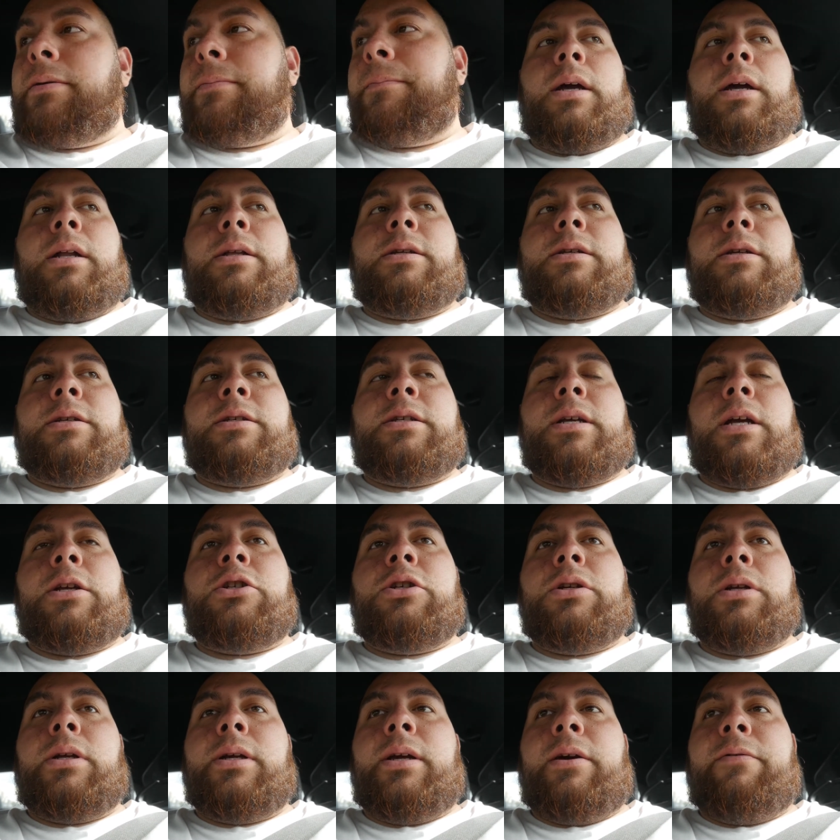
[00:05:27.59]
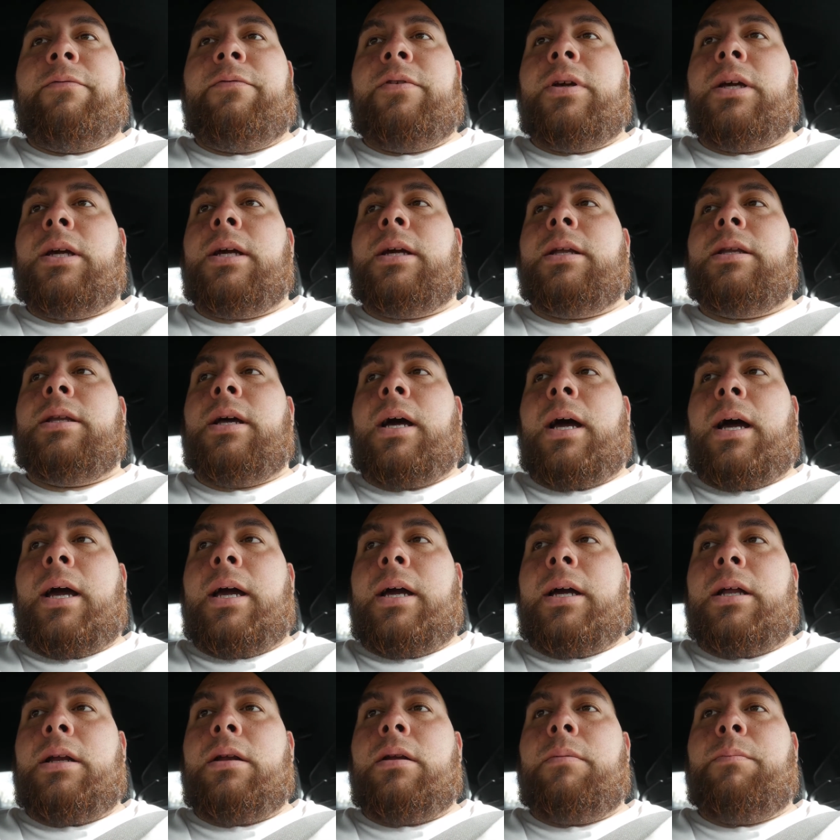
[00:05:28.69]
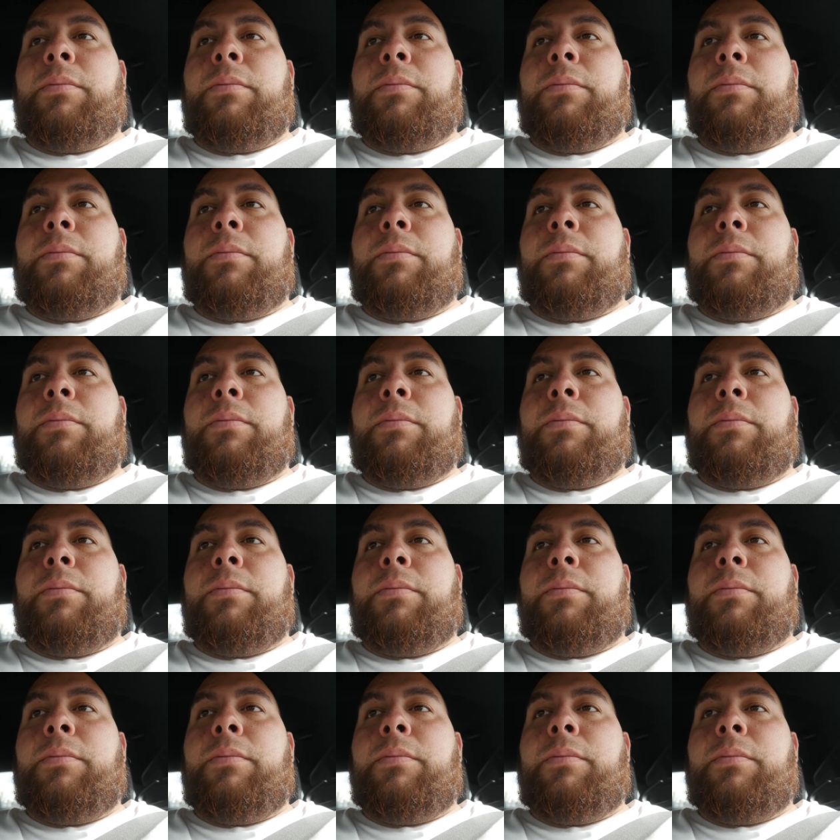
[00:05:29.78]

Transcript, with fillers: It's essentially a vegan diet,